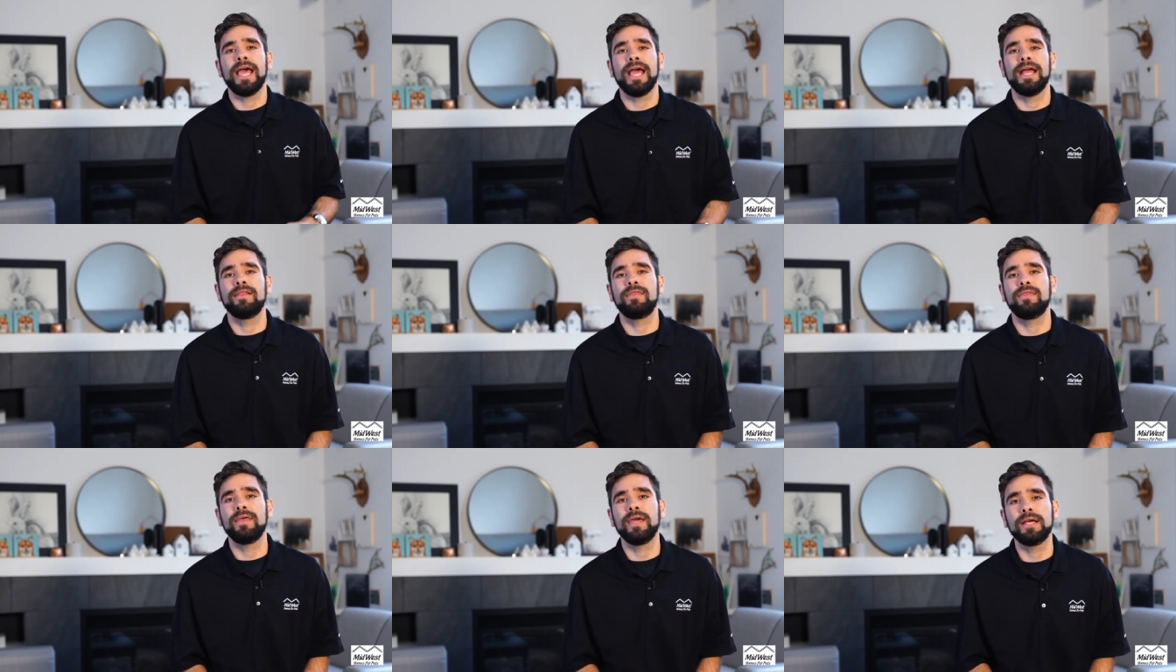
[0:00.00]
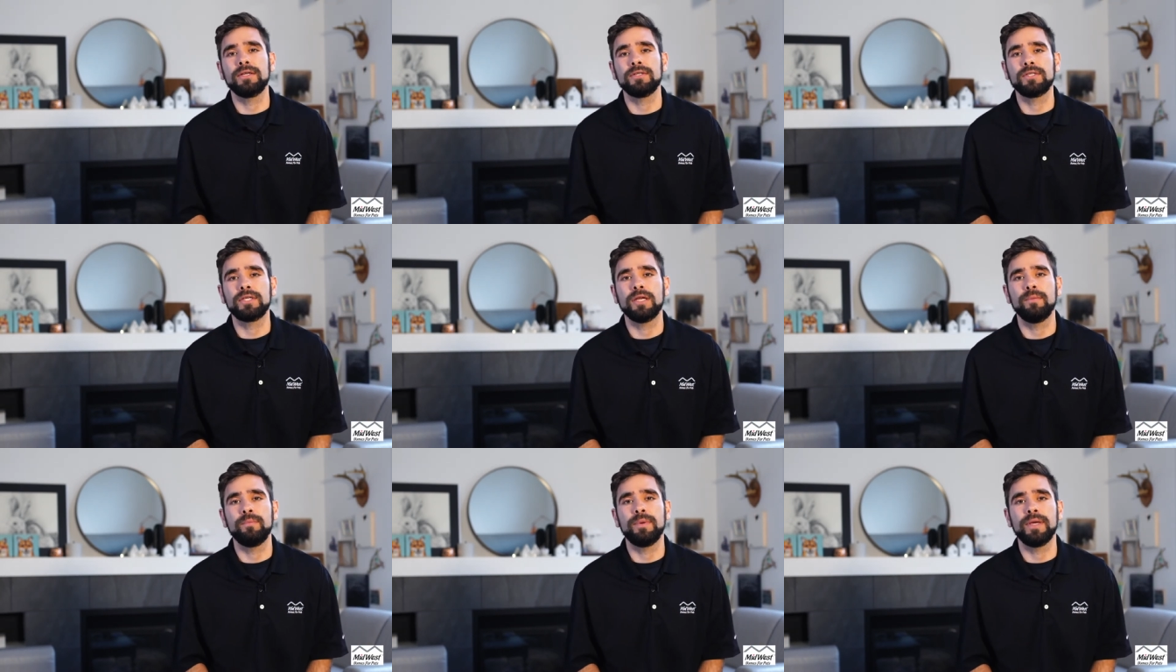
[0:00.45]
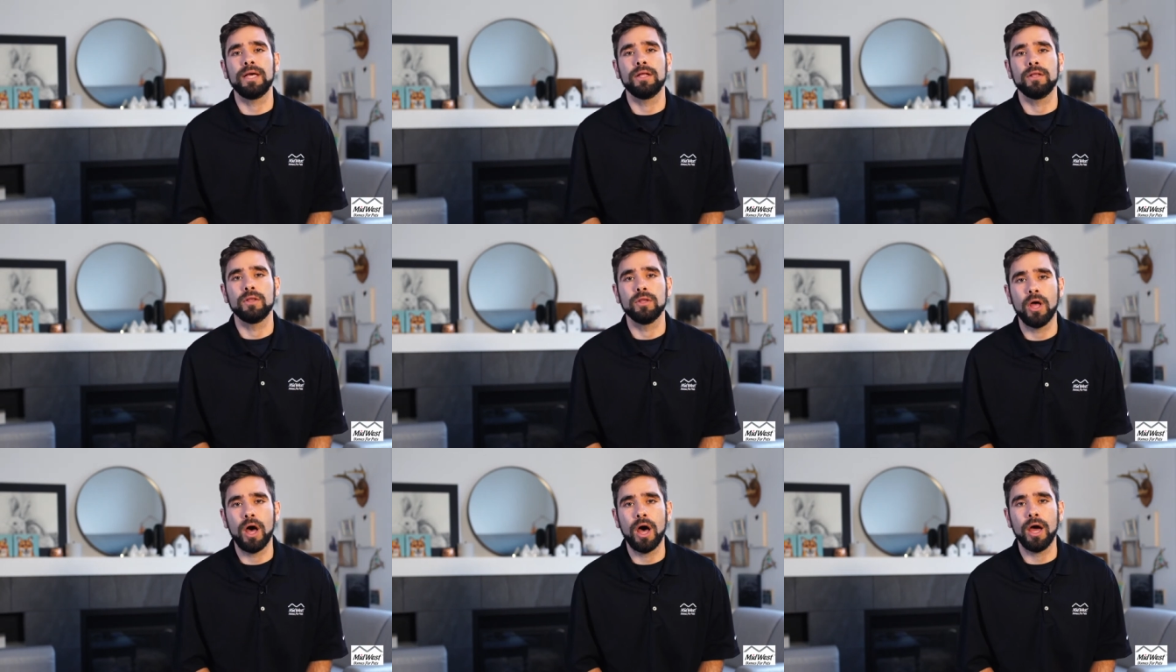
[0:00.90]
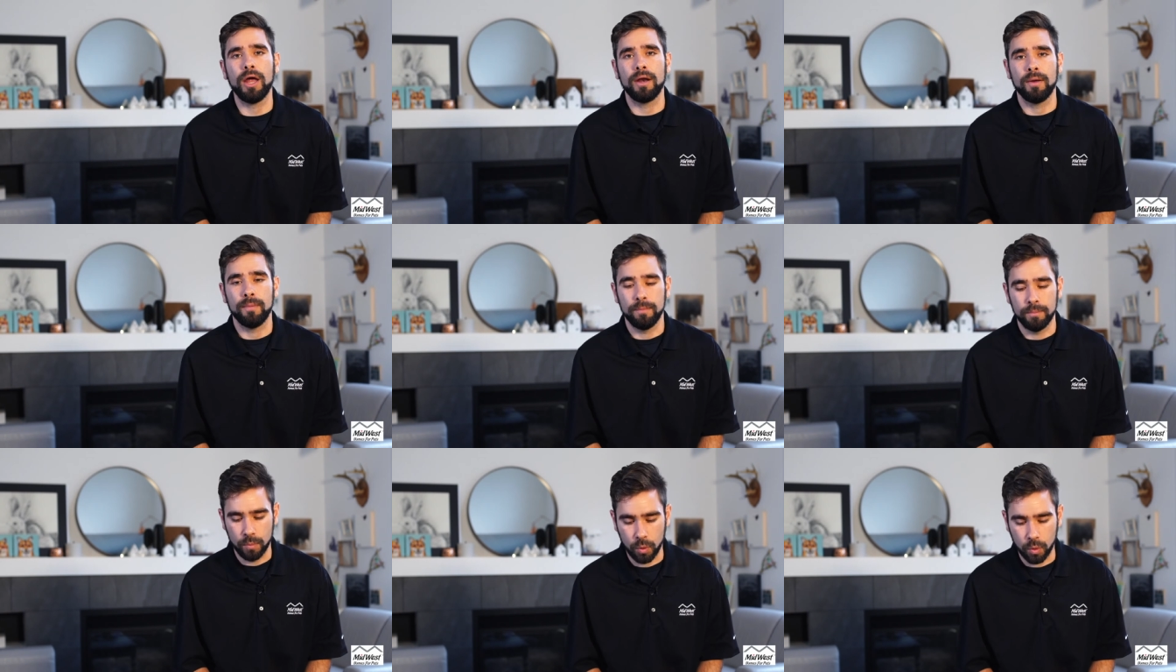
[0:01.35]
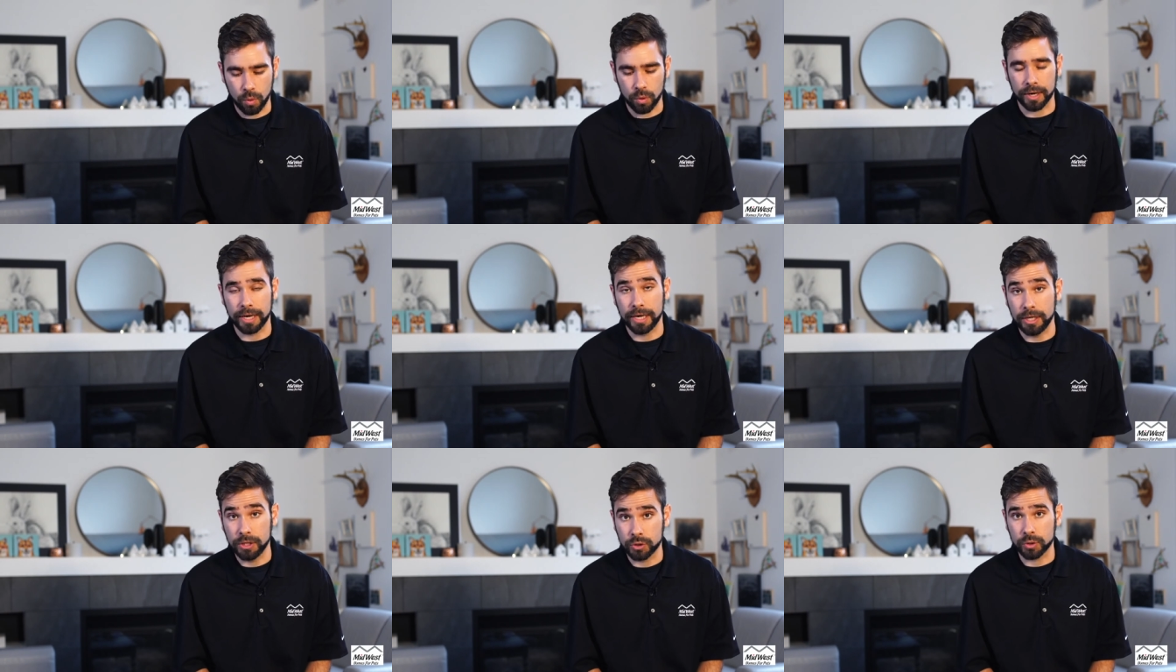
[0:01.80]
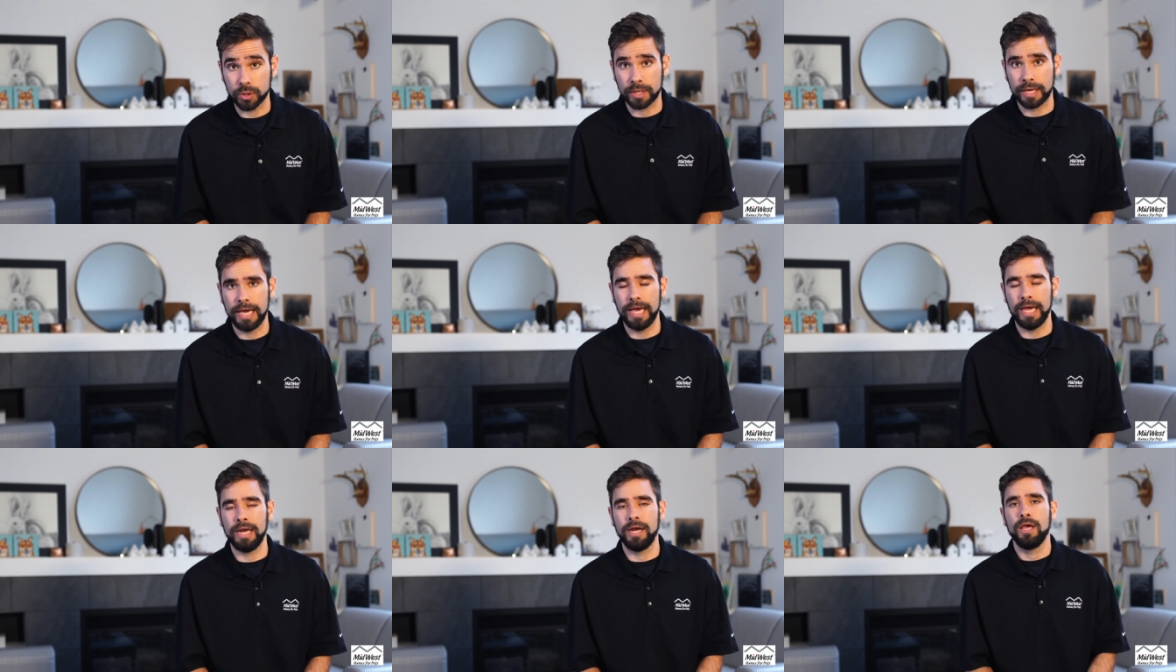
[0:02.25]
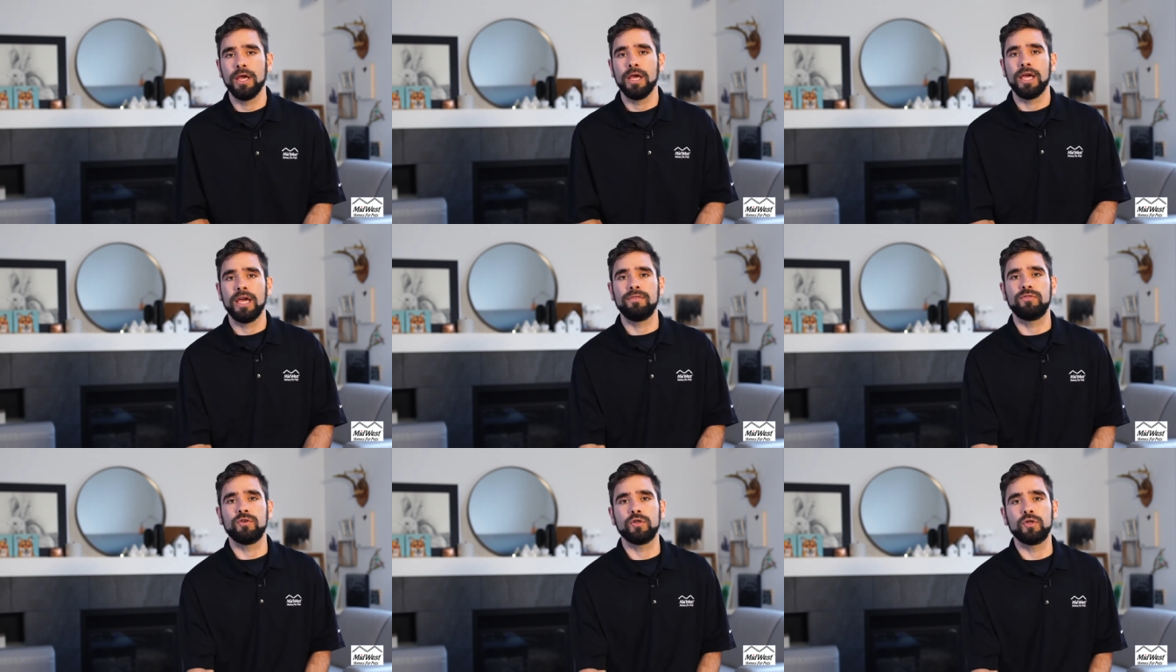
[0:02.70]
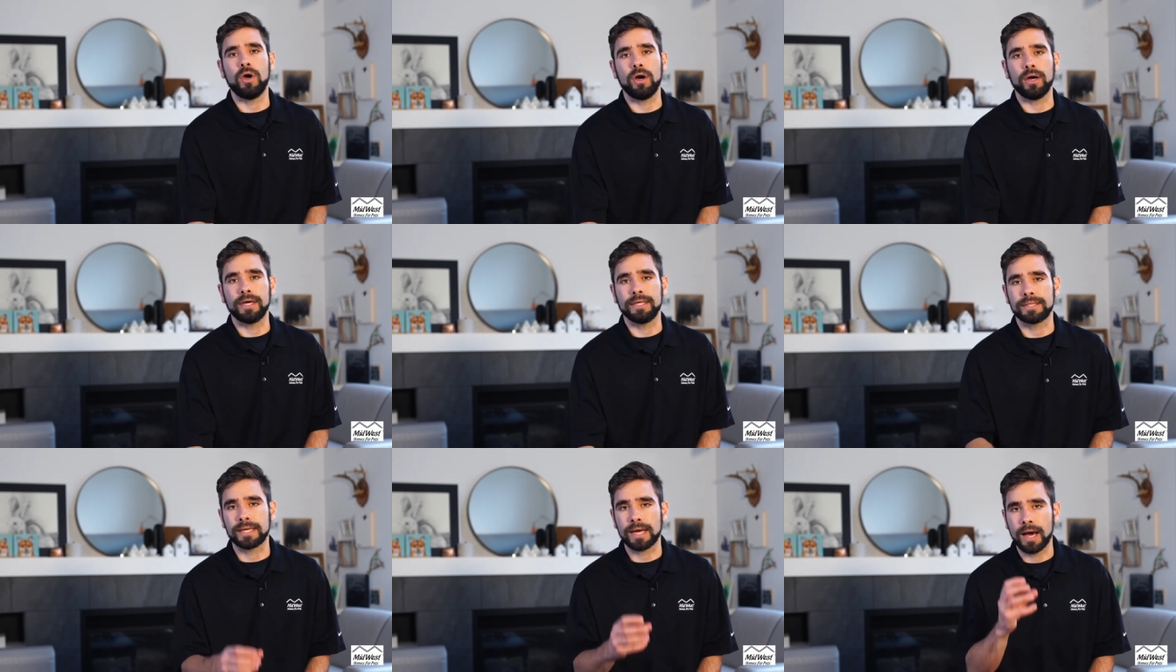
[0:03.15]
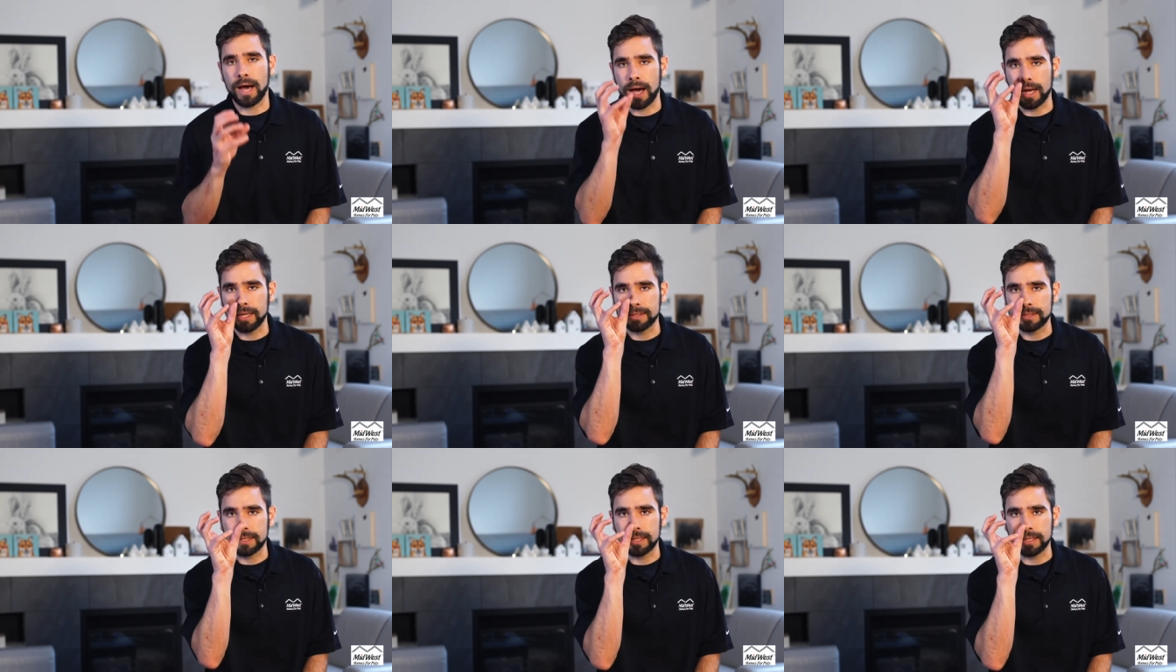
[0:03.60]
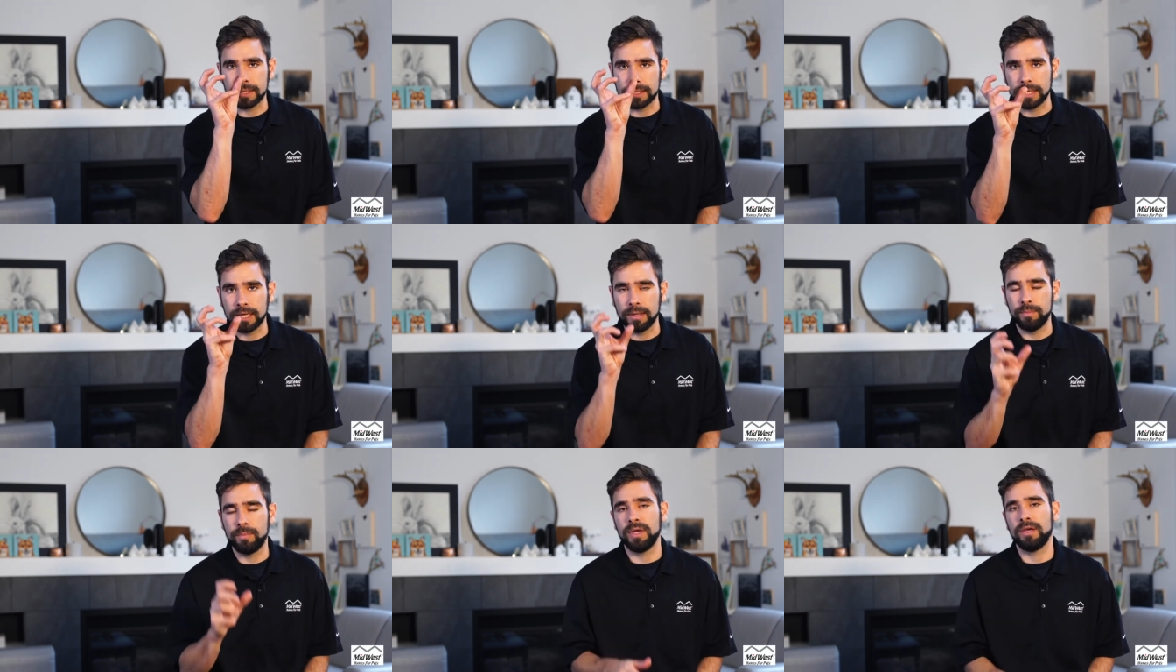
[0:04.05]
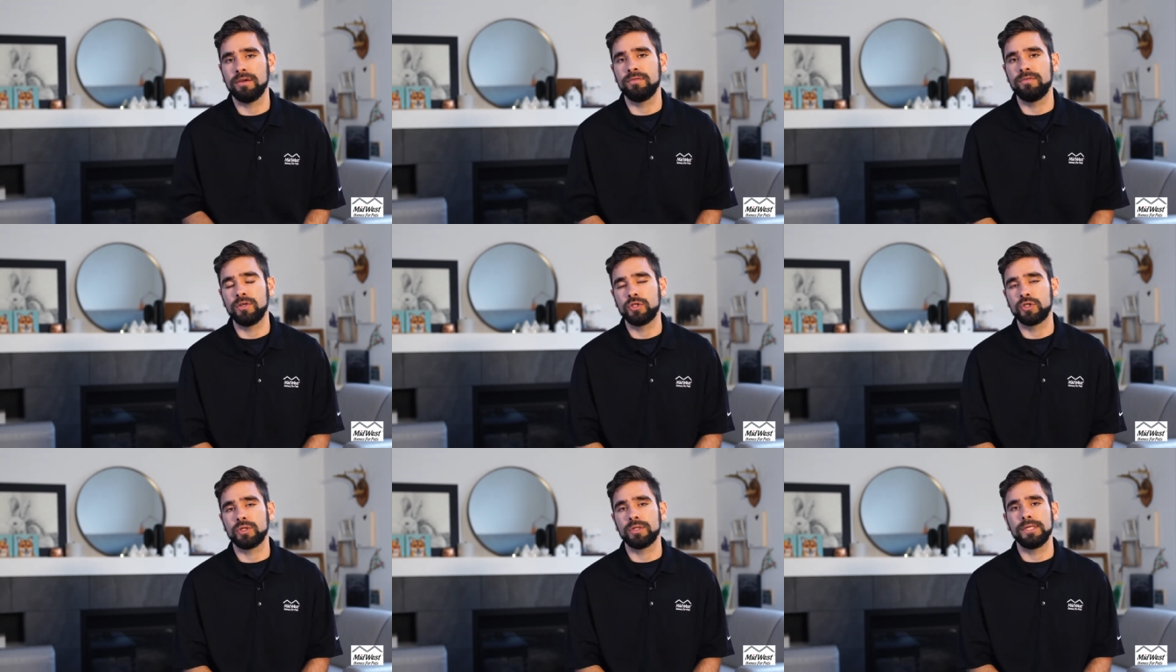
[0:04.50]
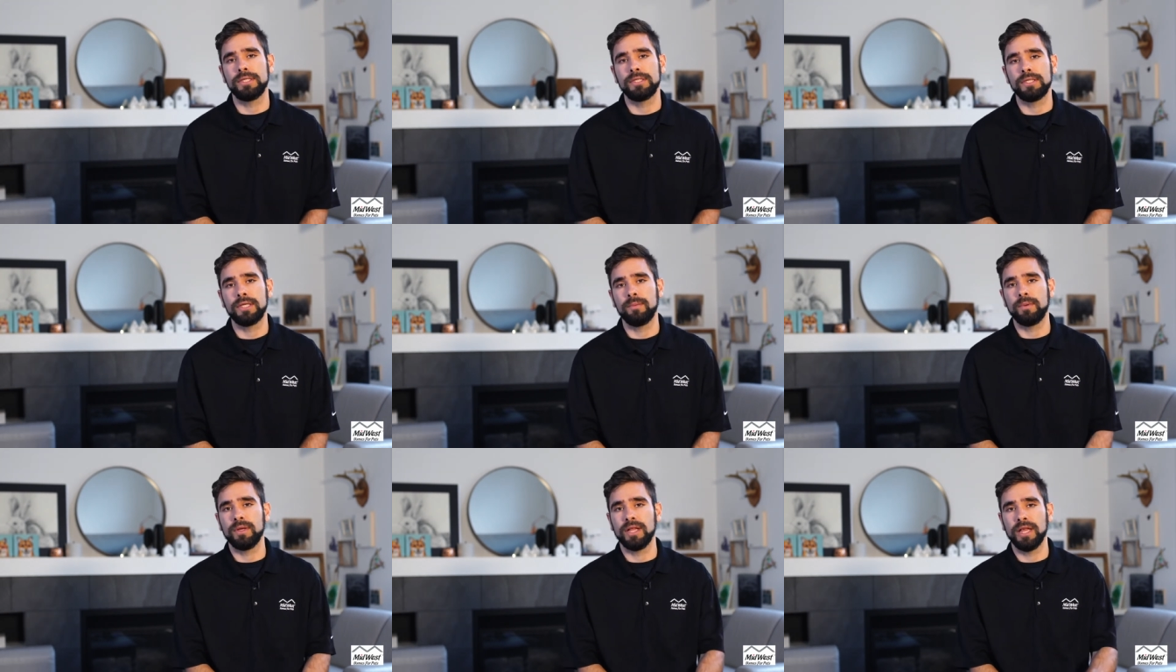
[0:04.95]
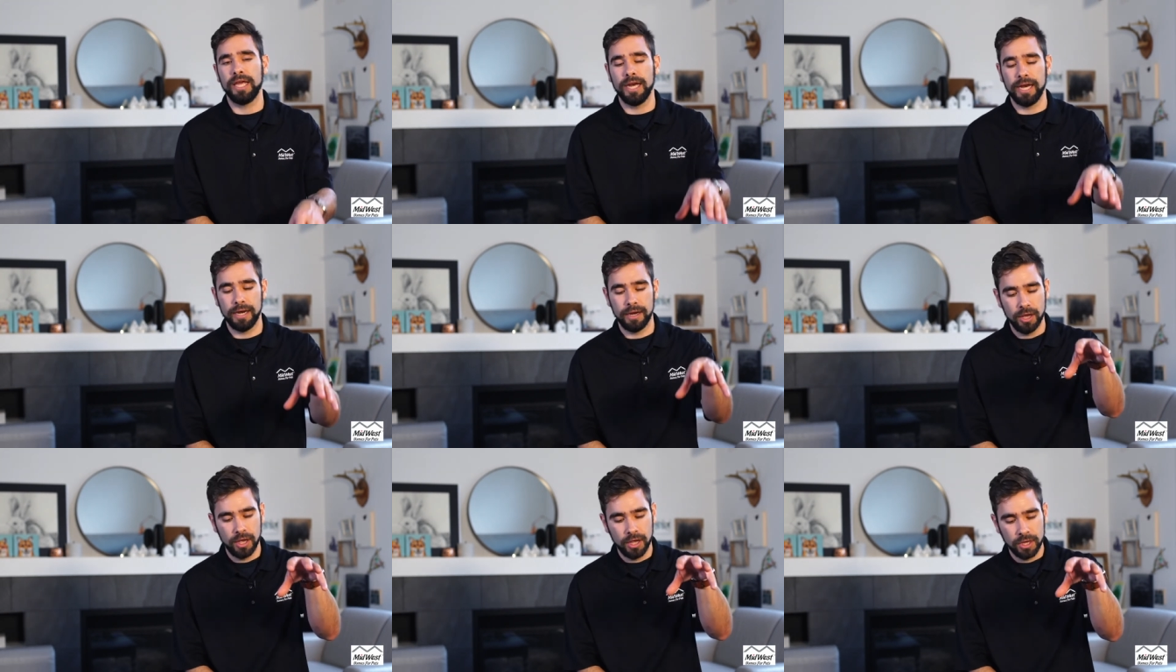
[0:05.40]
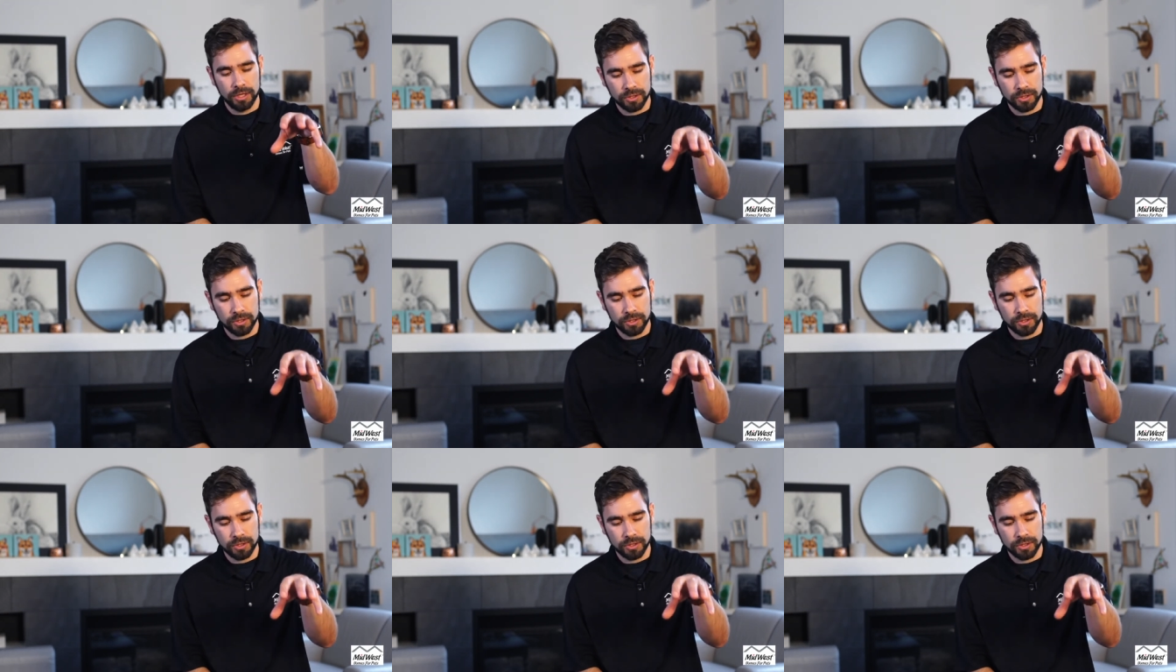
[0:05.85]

and things can be a lot more intricate if your dog is constantly being visually stimulated.